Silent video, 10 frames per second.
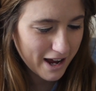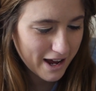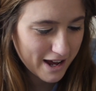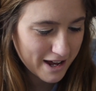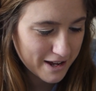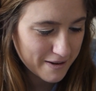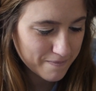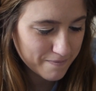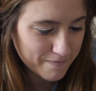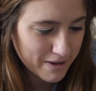
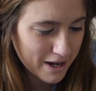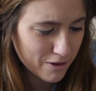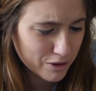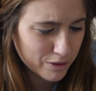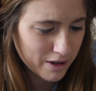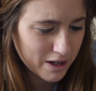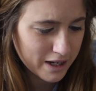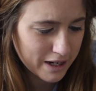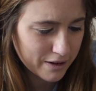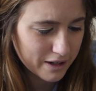How do
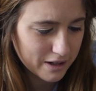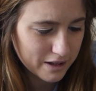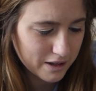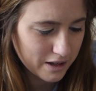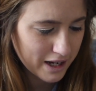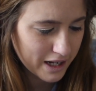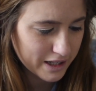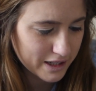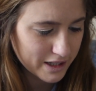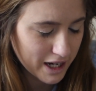I had
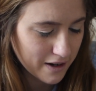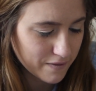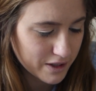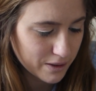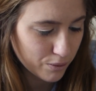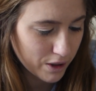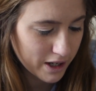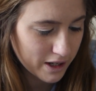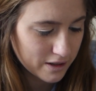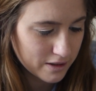it saved somewhere.